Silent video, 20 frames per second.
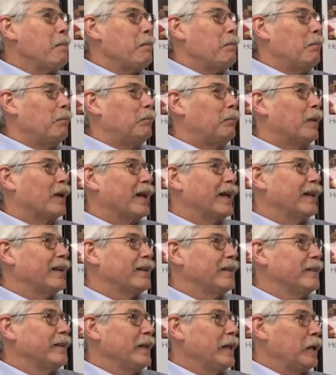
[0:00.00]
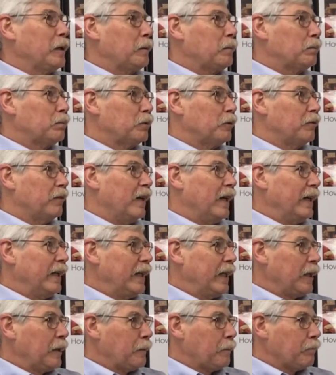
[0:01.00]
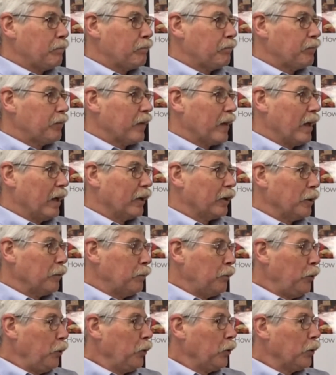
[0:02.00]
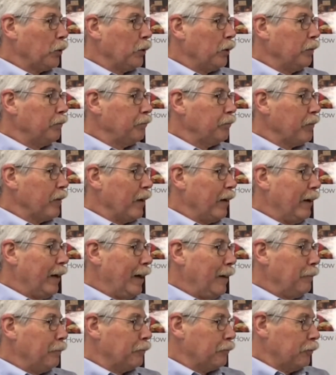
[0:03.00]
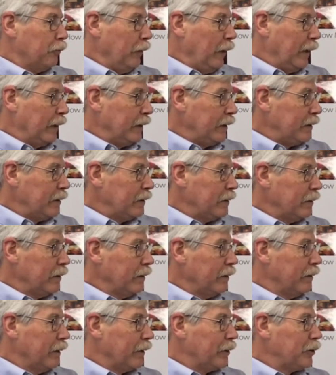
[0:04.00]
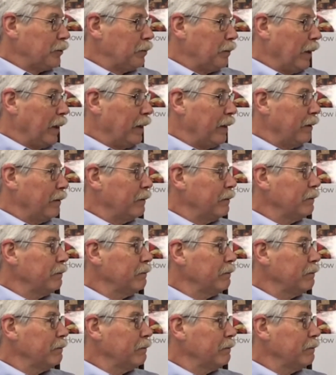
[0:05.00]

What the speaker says: But I think providing a computer up front that's been